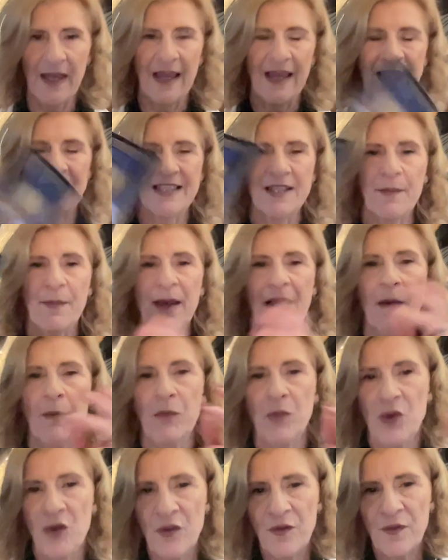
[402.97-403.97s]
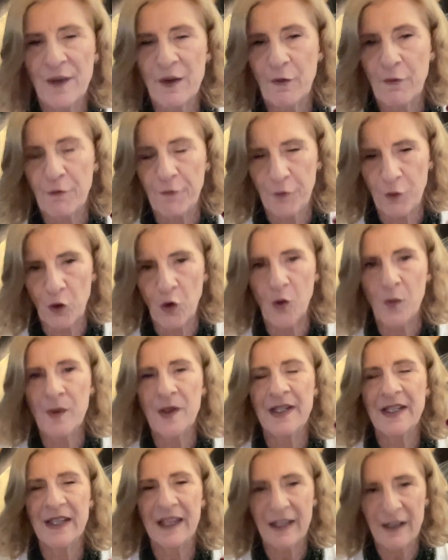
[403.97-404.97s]
It's about moving
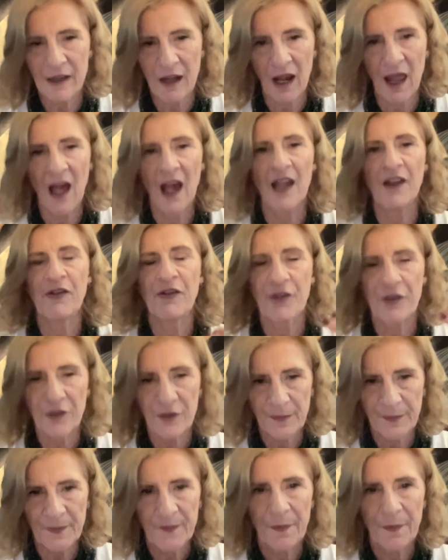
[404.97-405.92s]
forward in life.